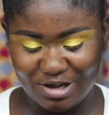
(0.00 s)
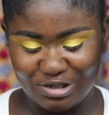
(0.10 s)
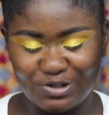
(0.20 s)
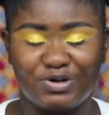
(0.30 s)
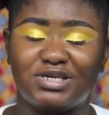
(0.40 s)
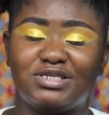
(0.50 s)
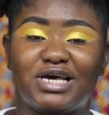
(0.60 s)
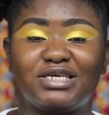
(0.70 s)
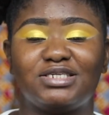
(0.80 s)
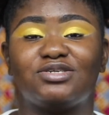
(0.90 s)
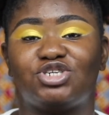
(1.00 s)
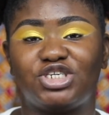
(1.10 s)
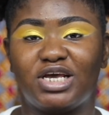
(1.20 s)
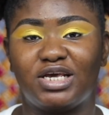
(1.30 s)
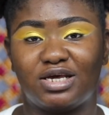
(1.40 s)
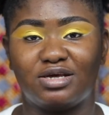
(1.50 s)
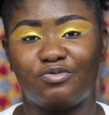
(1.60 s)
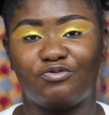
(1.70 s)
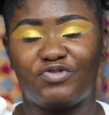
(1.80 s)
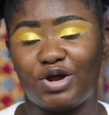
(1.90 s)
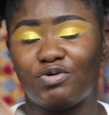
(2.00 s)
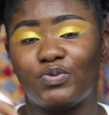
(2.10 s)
So it says to shake very